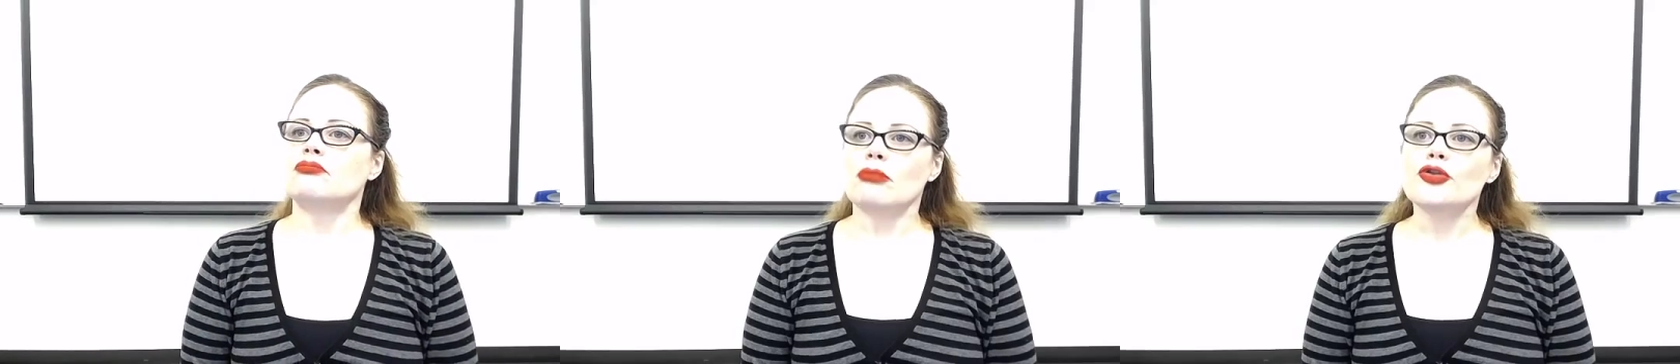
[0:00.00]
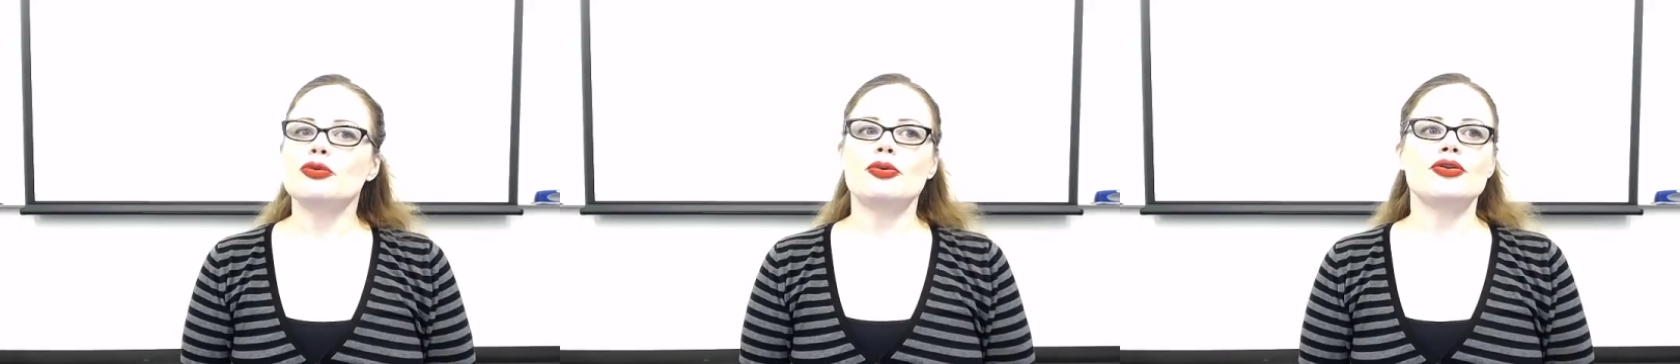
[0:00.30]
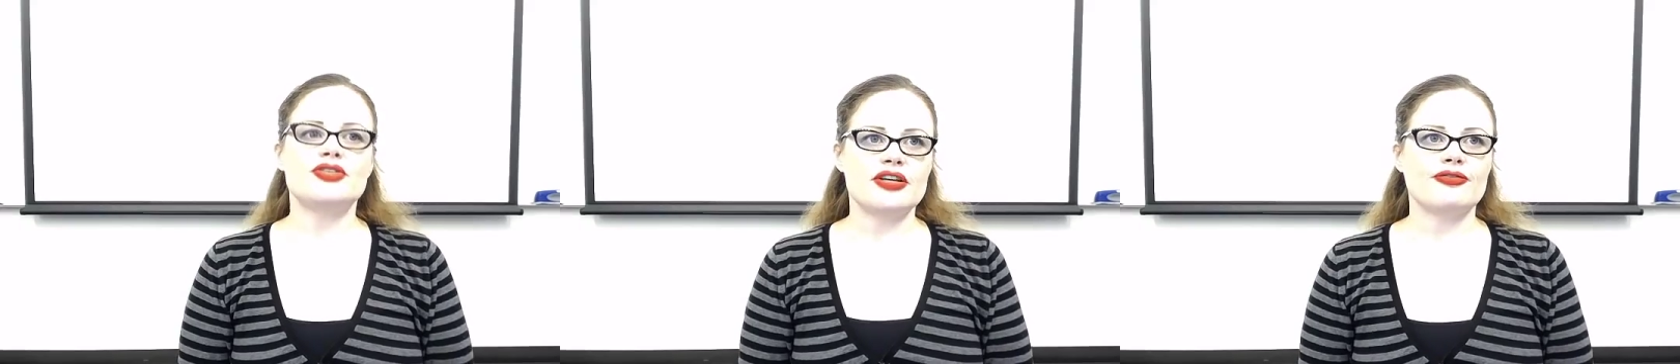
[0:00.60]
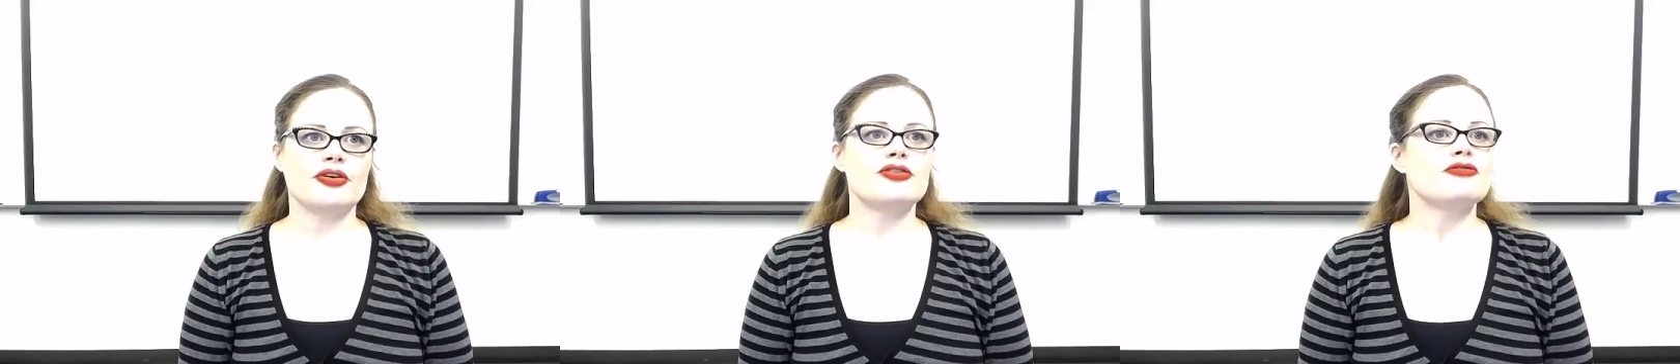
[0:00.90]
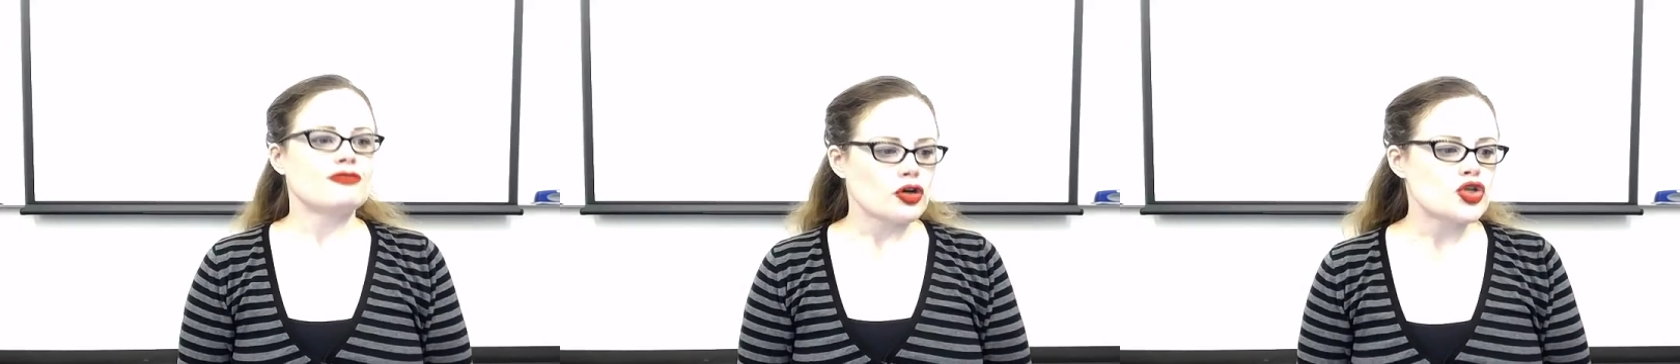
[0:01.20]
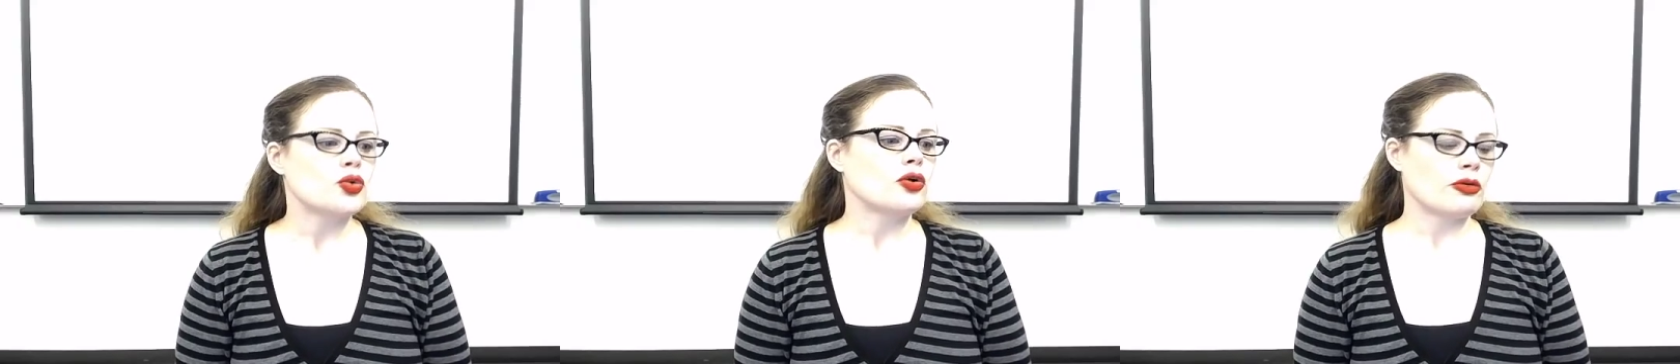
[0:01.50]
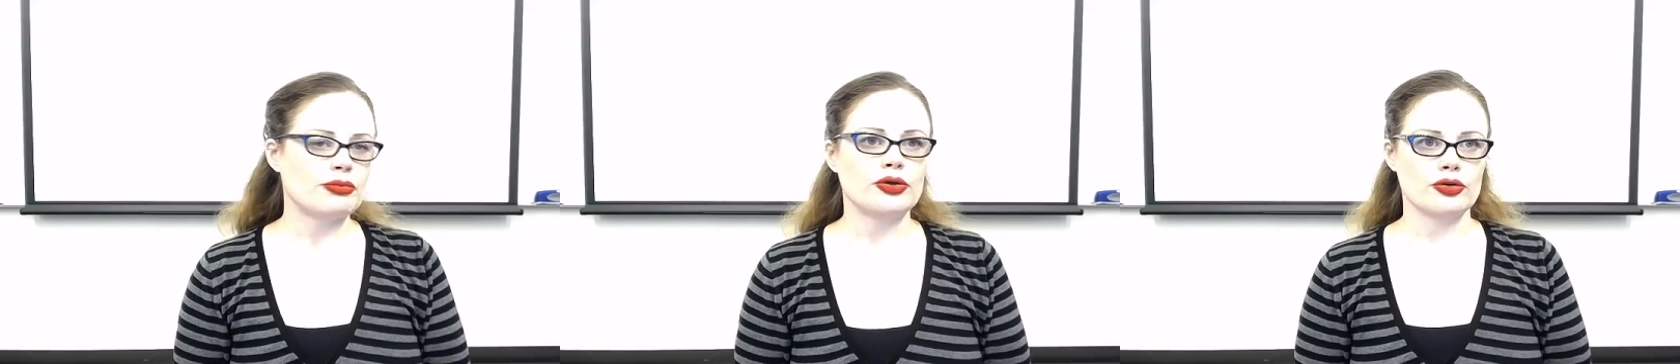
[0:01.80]
multiple different virtual
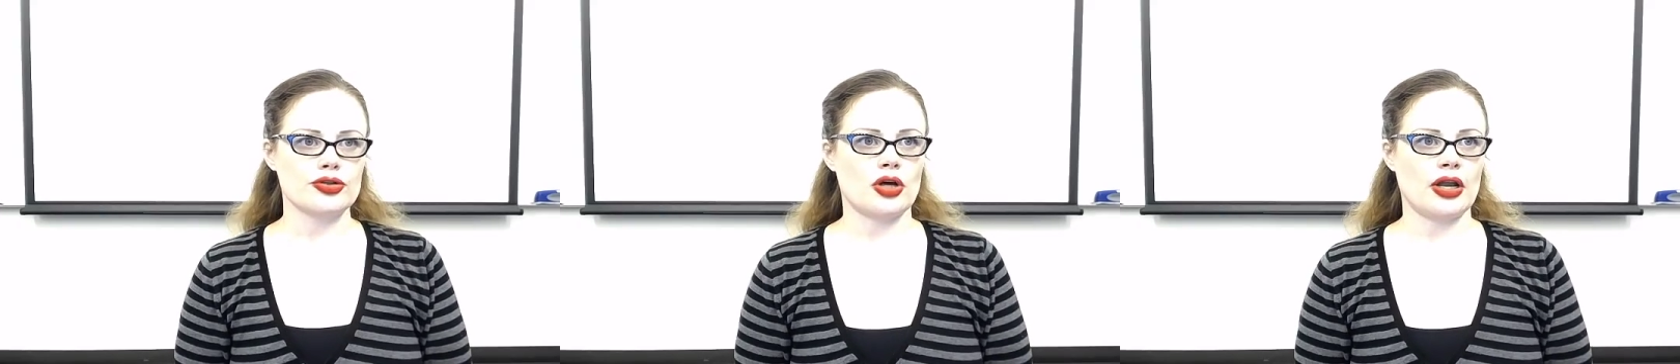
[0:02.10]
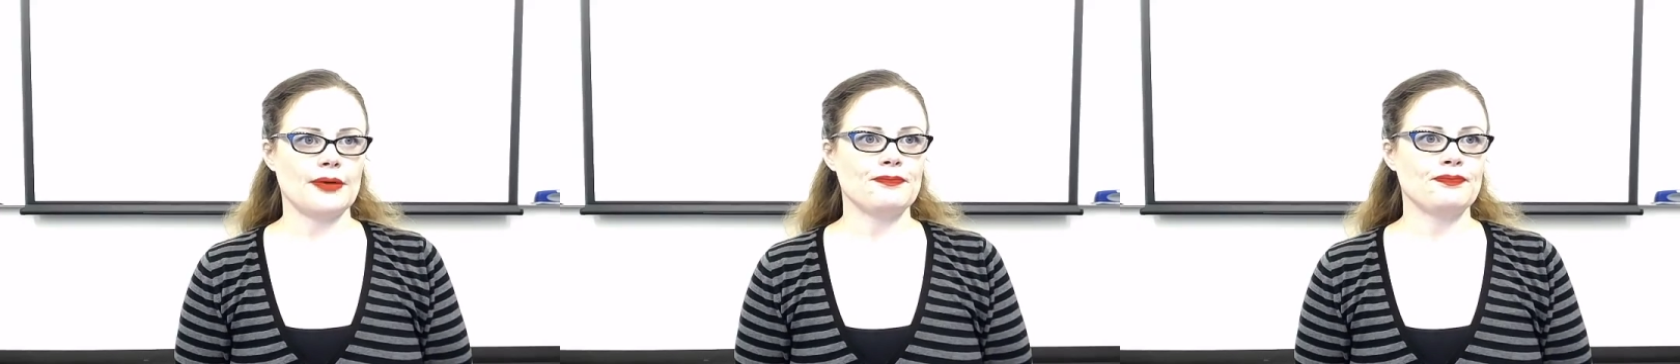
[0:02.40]
computers on it.